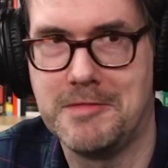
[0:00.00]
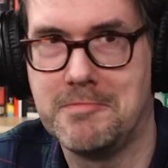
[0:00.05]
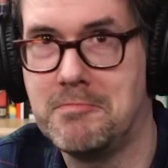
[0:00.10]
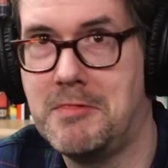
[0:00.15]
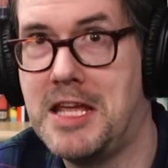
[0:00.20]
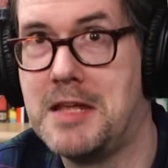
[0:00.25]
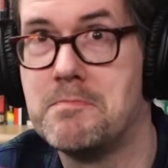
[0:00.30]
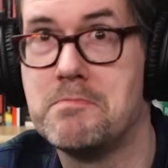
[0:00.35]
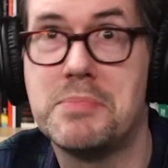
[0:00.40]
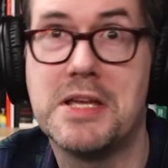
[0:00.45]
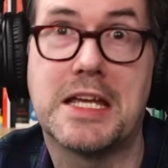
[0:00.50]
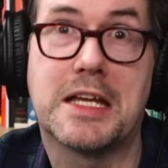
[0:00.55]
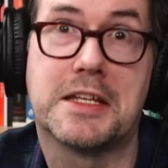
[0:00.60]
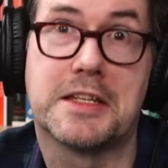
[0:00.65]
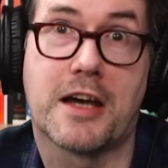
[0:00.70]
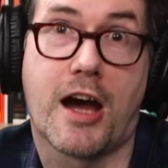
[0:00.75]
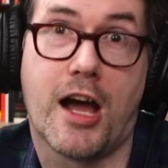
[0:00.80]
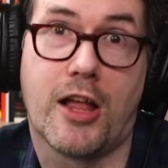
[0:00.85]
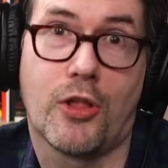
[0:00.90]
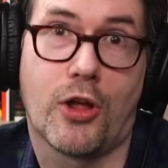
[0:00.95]
and being in
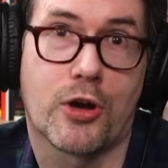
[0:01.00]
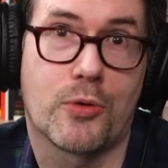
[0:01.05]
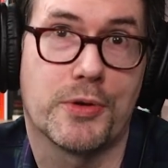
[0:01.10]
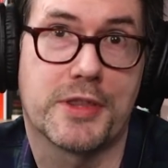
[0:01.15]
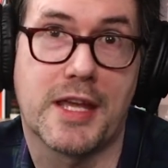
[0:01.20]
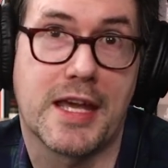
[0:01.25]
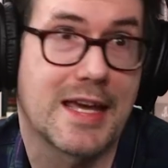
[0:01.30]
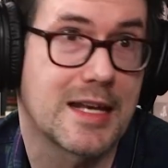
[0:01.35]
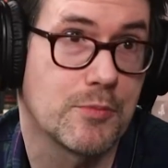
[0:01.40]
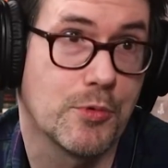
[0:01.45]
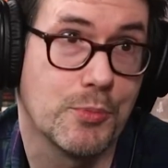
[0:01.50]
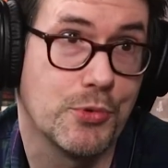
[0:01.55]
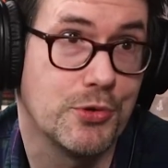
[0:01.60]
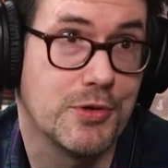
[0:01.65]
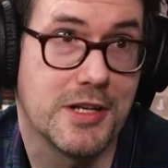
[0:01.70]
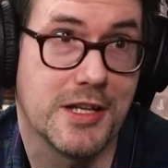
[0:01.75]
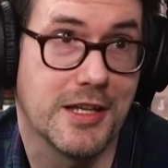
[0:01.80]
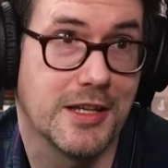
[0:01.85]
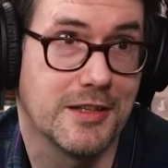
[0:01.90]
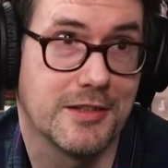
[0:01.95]
dialogue with the anima
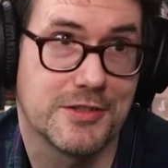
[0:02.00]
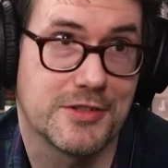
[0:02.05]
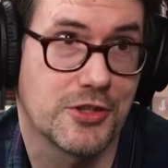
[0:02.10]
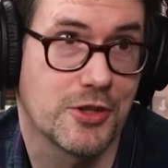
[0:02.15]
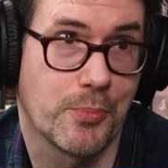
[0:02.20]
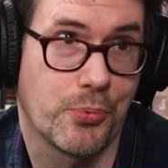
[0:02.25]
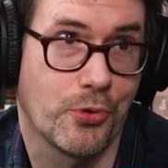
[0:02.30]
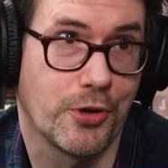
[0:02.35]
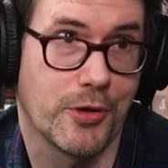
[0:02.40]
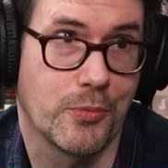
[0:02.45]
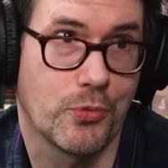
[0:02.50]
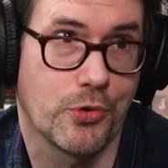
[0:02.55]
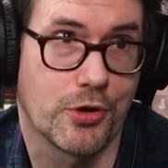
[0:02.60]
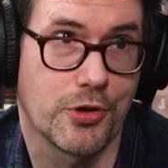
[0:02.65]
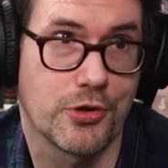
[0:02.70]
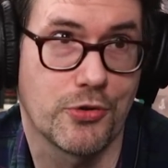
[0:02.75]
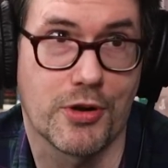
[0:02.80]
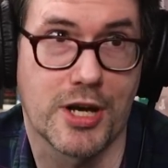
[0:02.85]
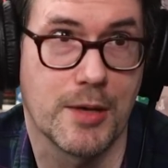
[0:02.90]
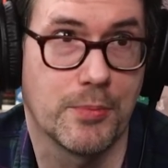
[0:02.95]
mundi to the point where
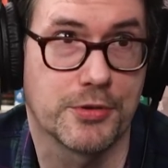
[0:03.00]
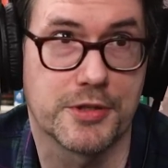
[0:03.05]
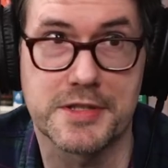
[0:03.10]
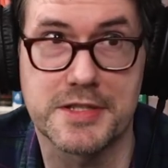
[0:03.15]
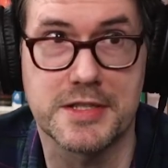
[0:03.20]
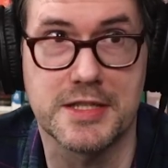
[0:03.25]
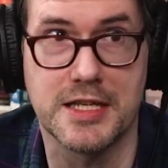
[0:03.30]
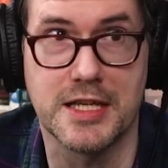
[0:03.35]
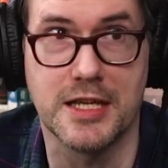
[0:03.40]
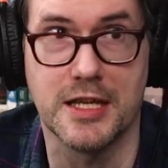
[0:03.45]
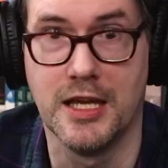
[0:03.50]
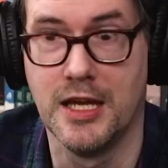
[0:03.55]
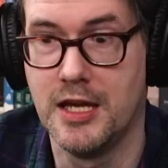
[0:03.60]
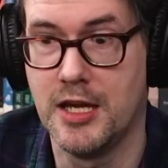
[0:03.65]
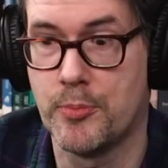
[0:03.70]
you're able to see